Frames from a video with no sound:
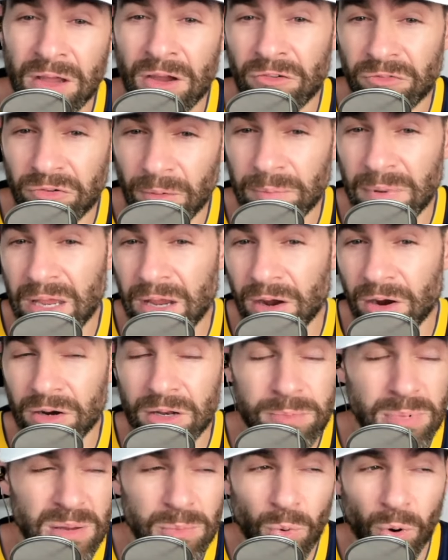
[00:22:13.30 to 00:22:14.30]
from here.
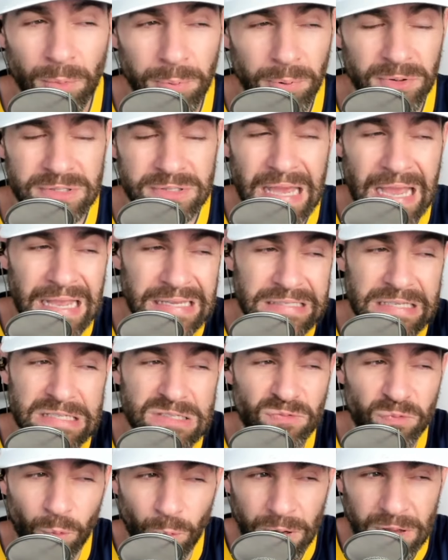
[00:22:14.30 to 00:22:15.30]
To be more precise,
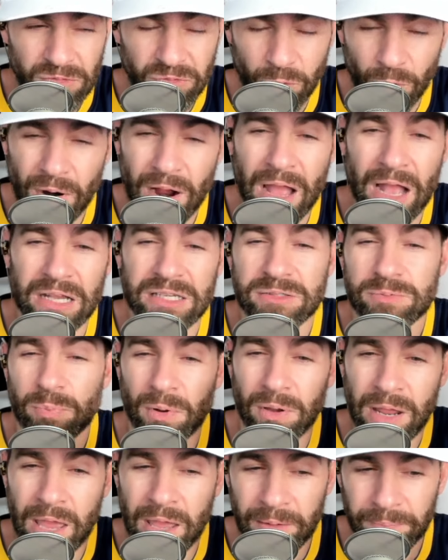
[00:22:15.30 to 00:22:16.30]
it's 44x,
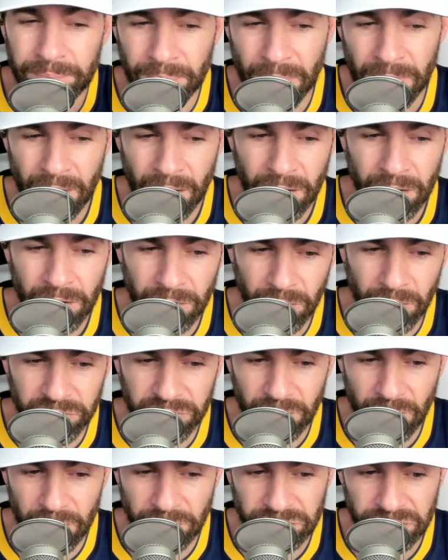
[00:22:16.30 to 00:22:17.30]
but hey,
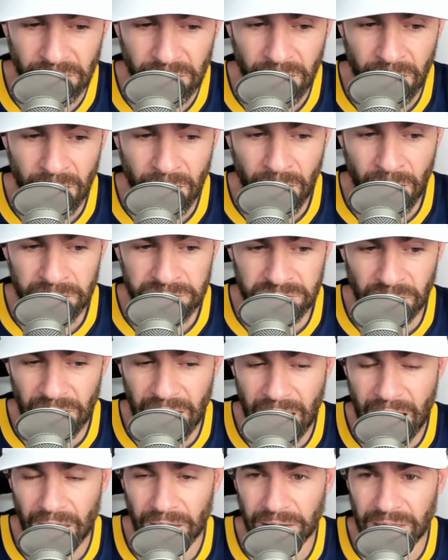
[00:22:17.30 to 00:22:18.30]
close enough. So
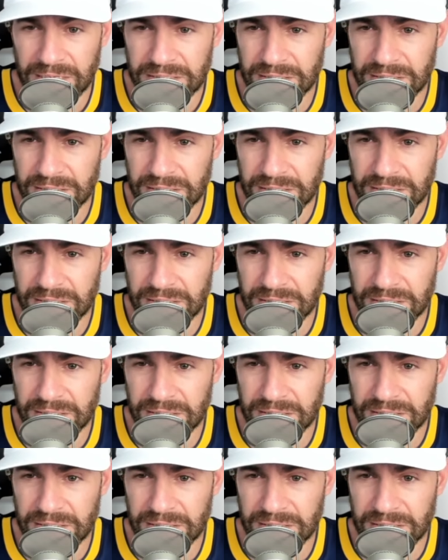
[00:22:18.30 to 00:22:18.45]
yeah, let's